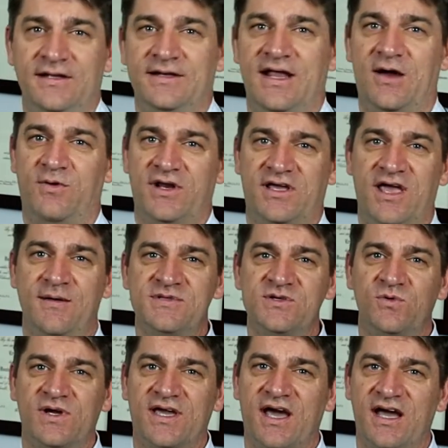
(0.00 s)
Now, when it comes to
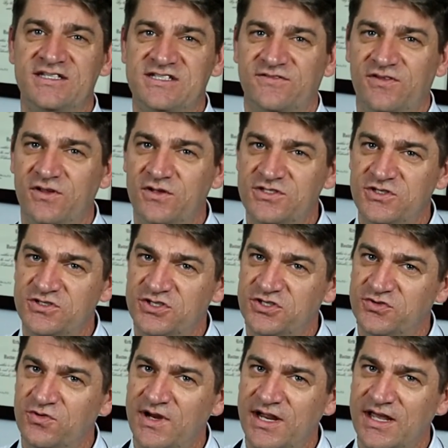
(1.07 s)
what kinds of fluids you should
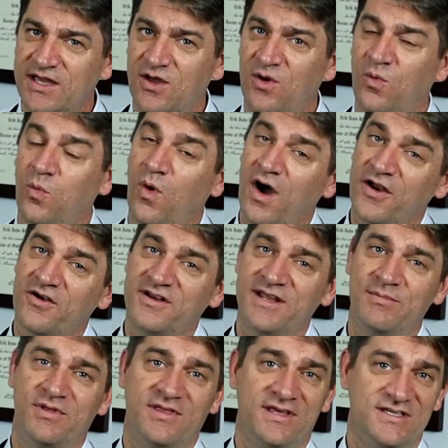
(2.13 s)
drink, water
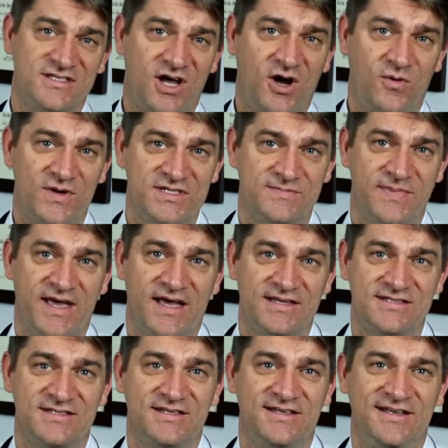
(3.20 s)
typically is always
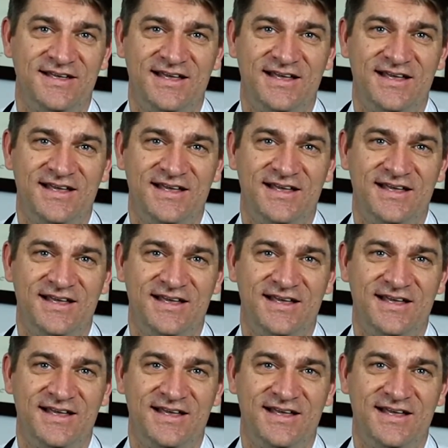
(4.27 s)
best.